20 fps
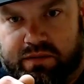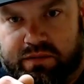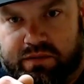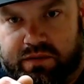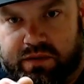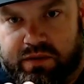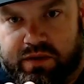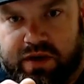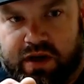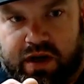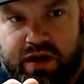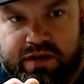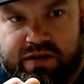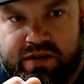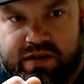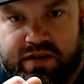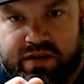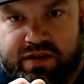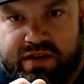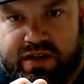new
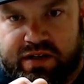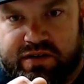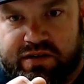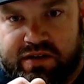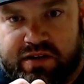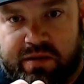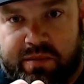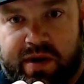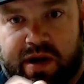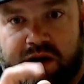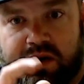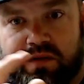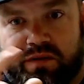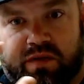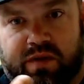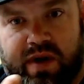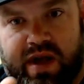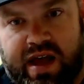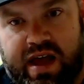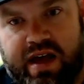content and things that come out. If
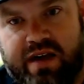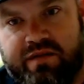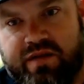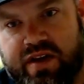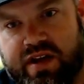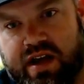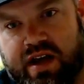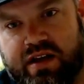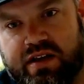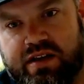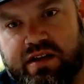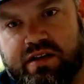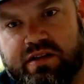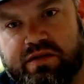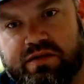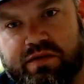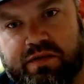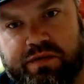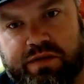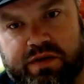you have any ideas
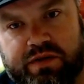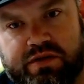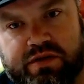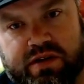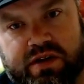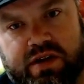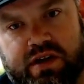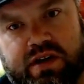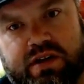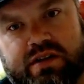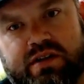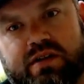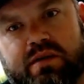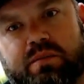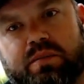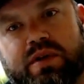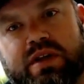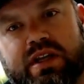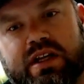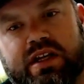for future content,
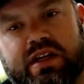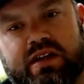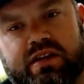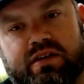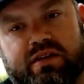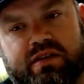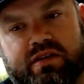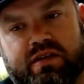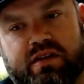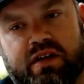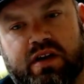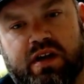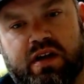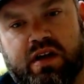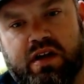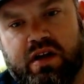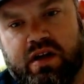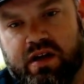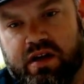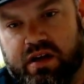please
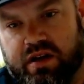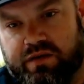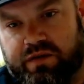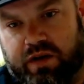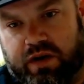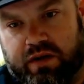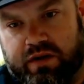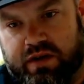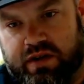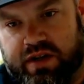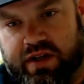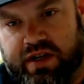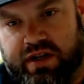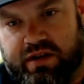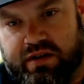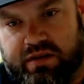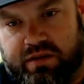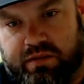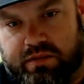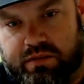follow the link
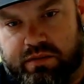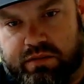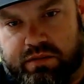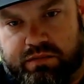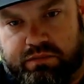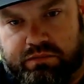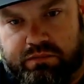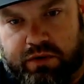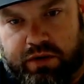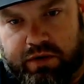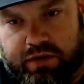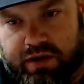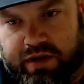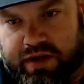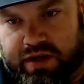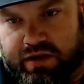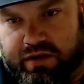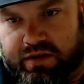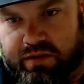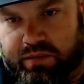on
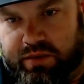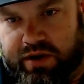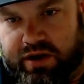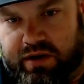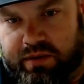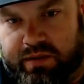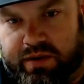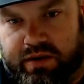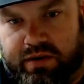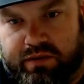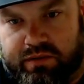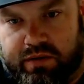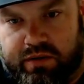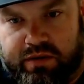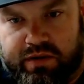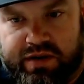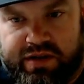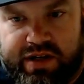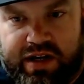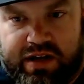the bottom here,
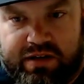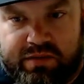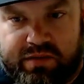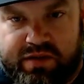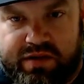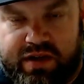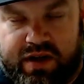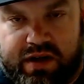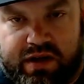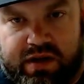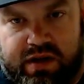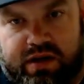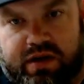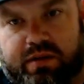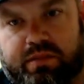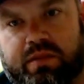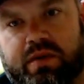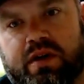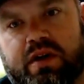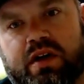
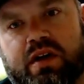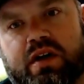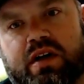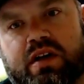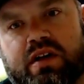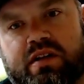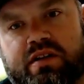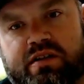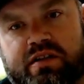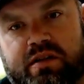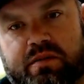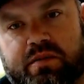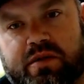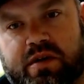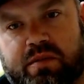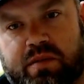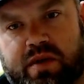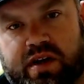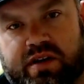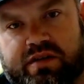rotaryattachments.com. Send me a
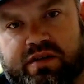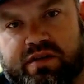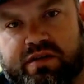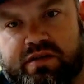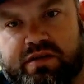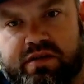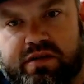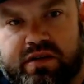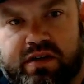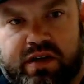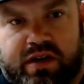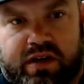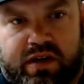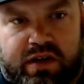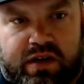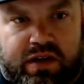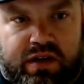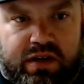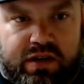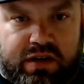message.
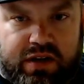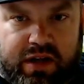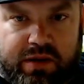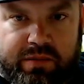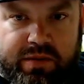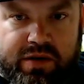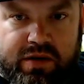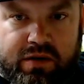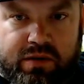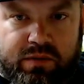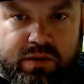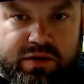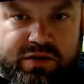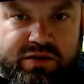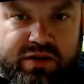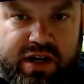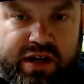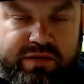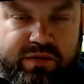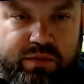Let me know what
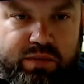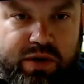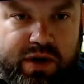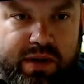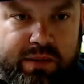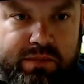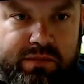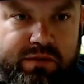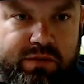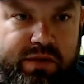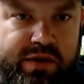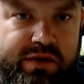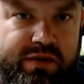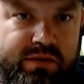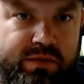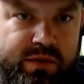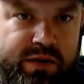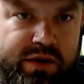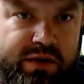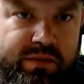you're having problems with or
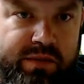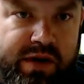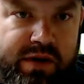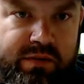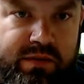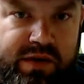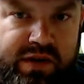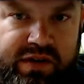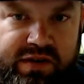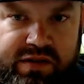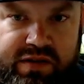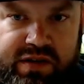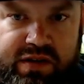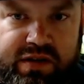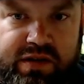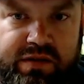what you might want to see.